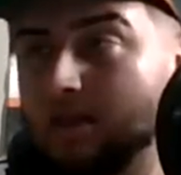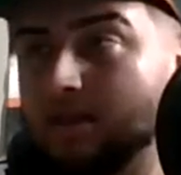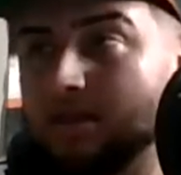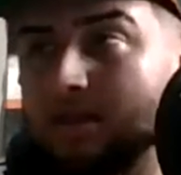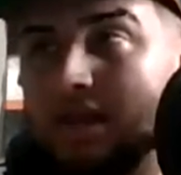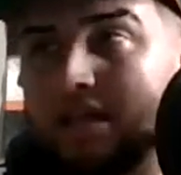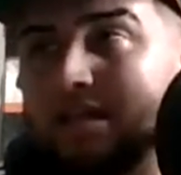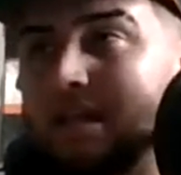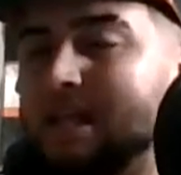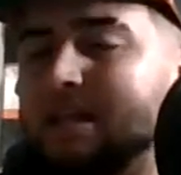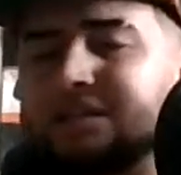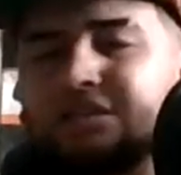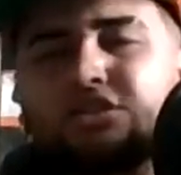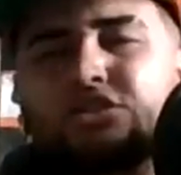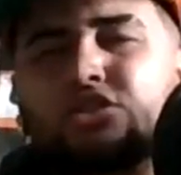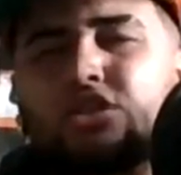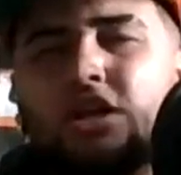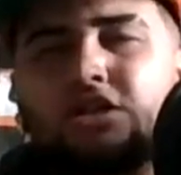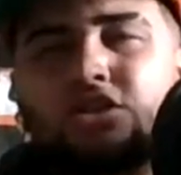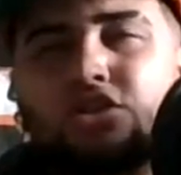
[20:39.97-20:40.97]
that is
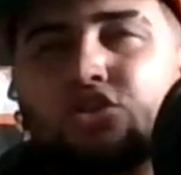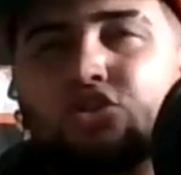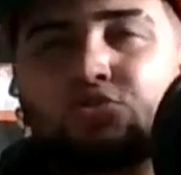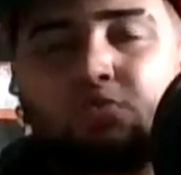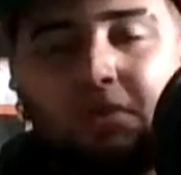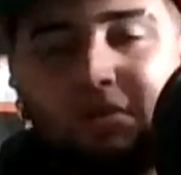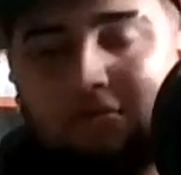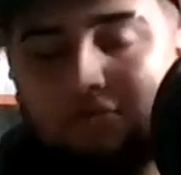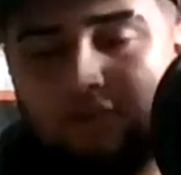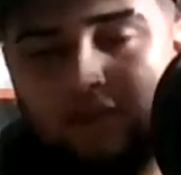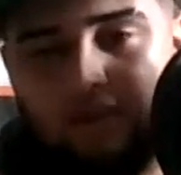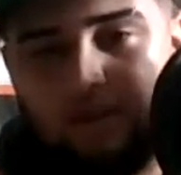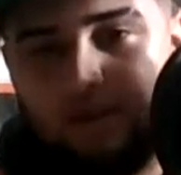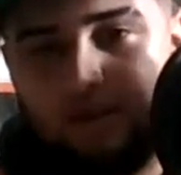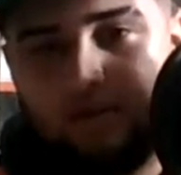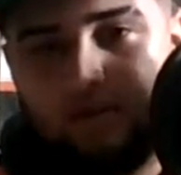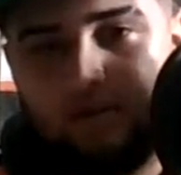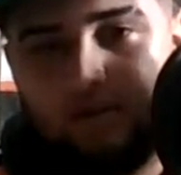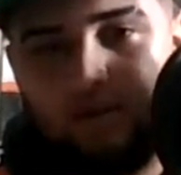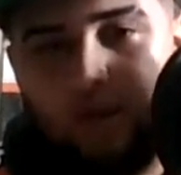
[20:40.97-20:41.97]
such a sweet
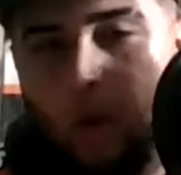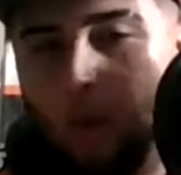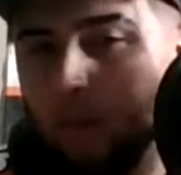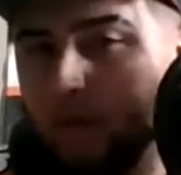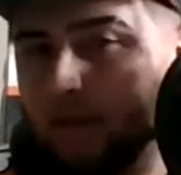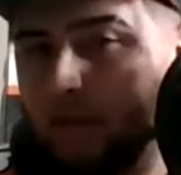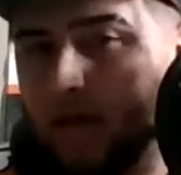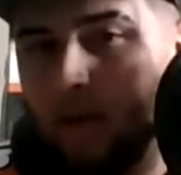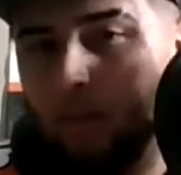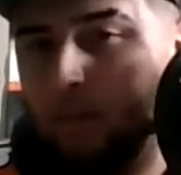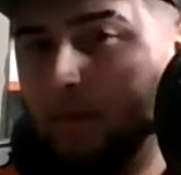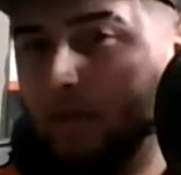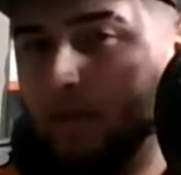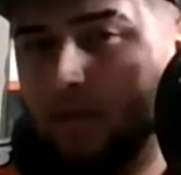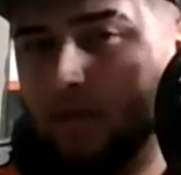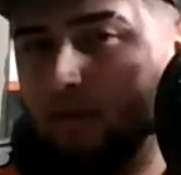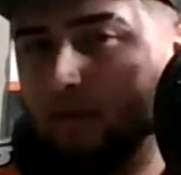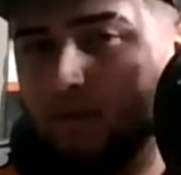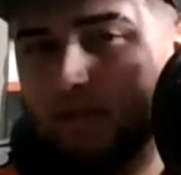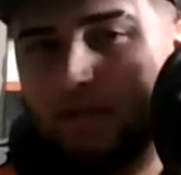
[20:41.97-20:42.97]
feeling, knowing that
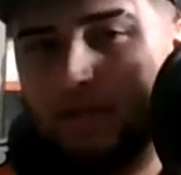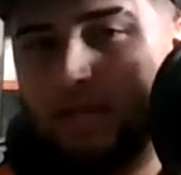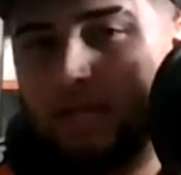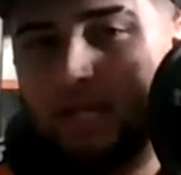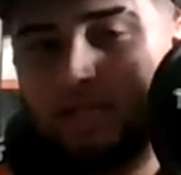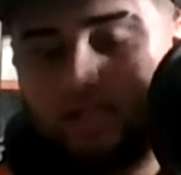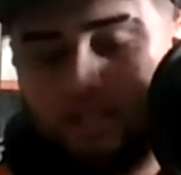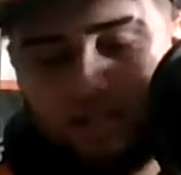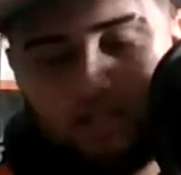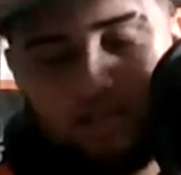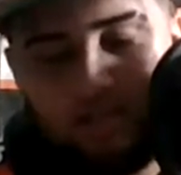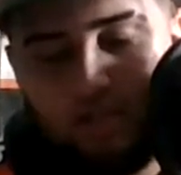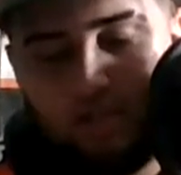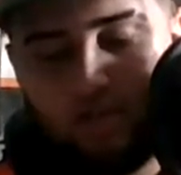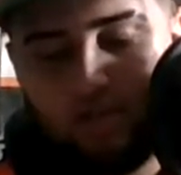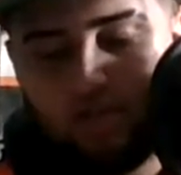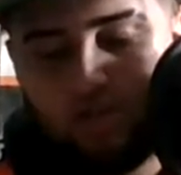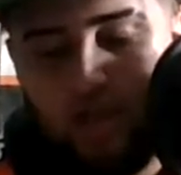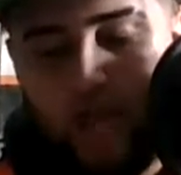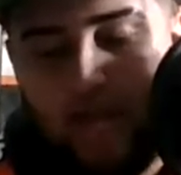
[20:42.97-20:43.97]
we did that to the
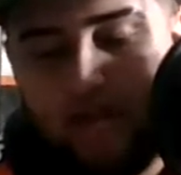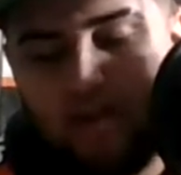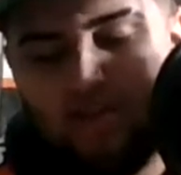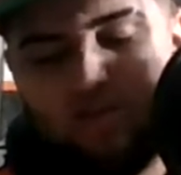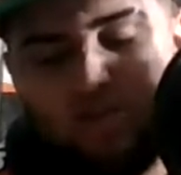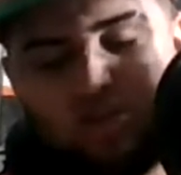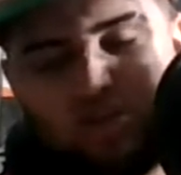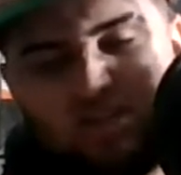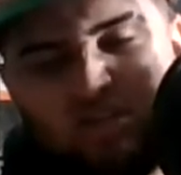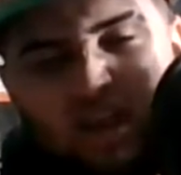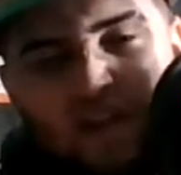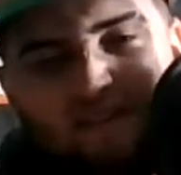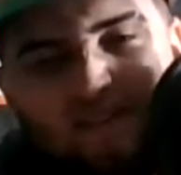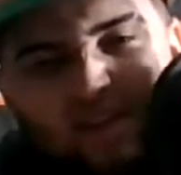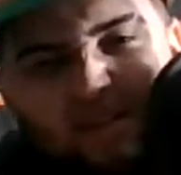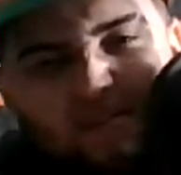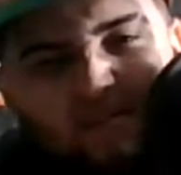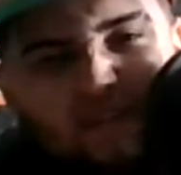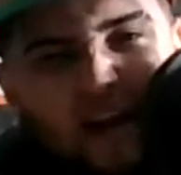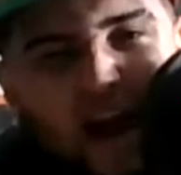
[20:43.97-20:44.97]
Steelers. Ended their
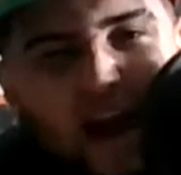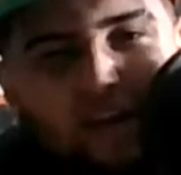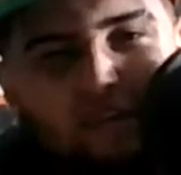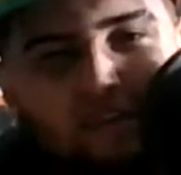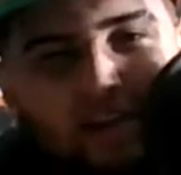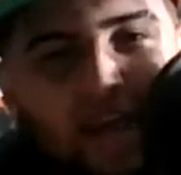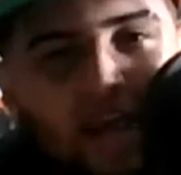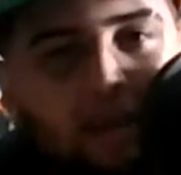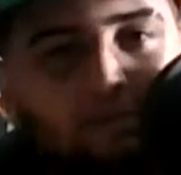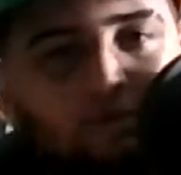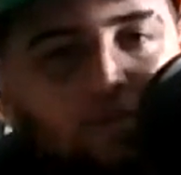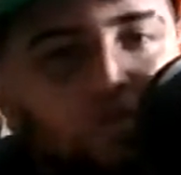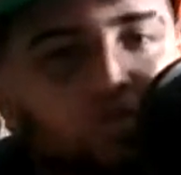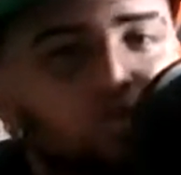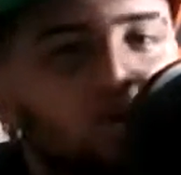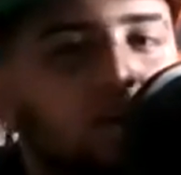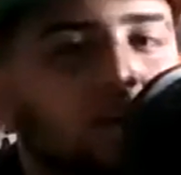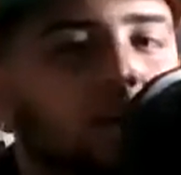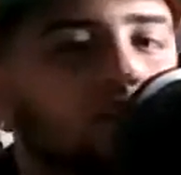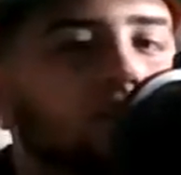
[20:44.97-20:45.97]
75-game
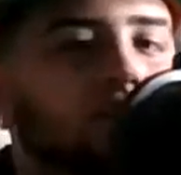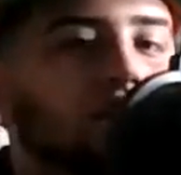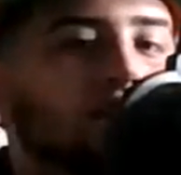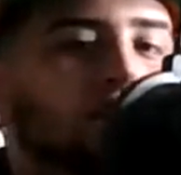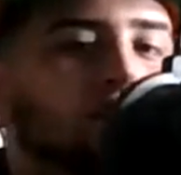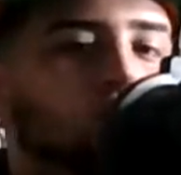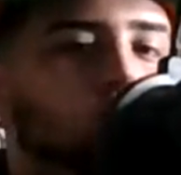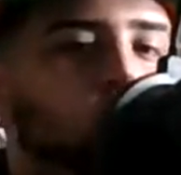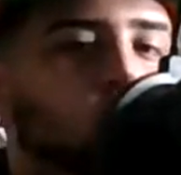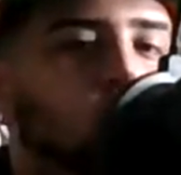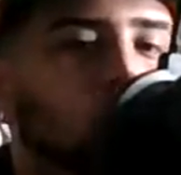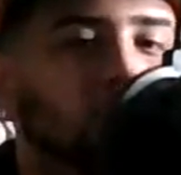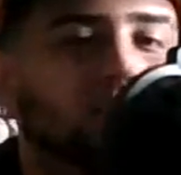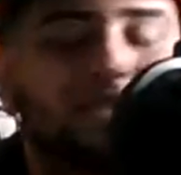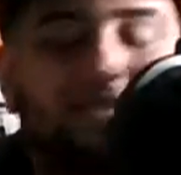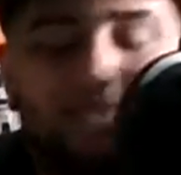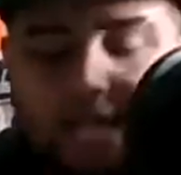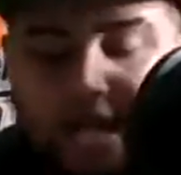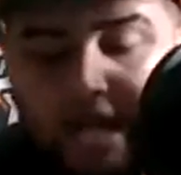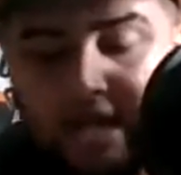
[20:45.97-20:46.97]
streak of at least one
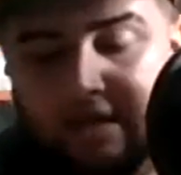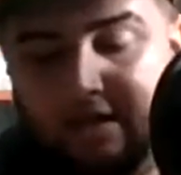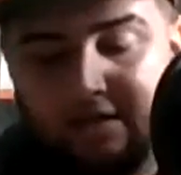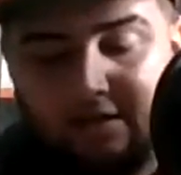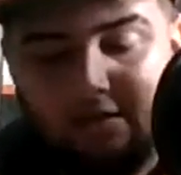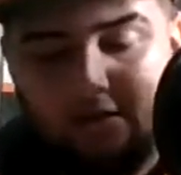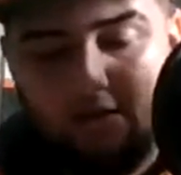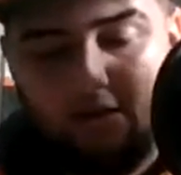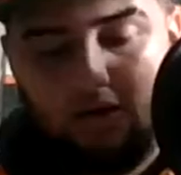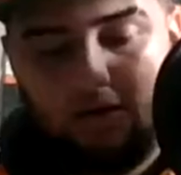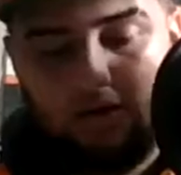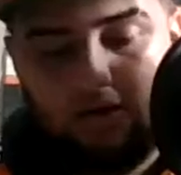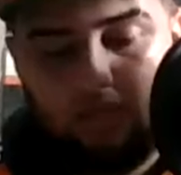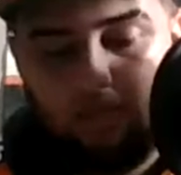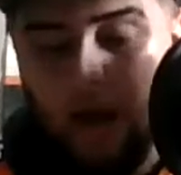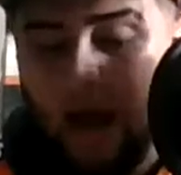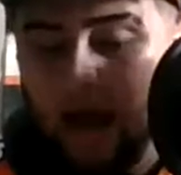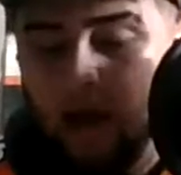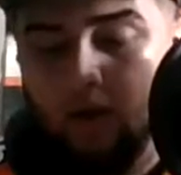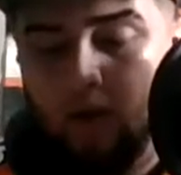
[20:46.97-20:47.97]
sack.
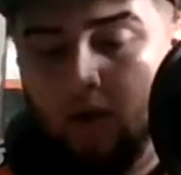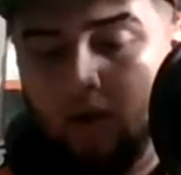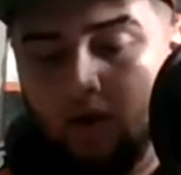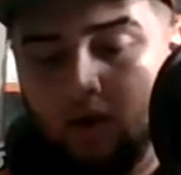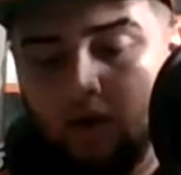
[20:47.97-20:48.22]
Wow.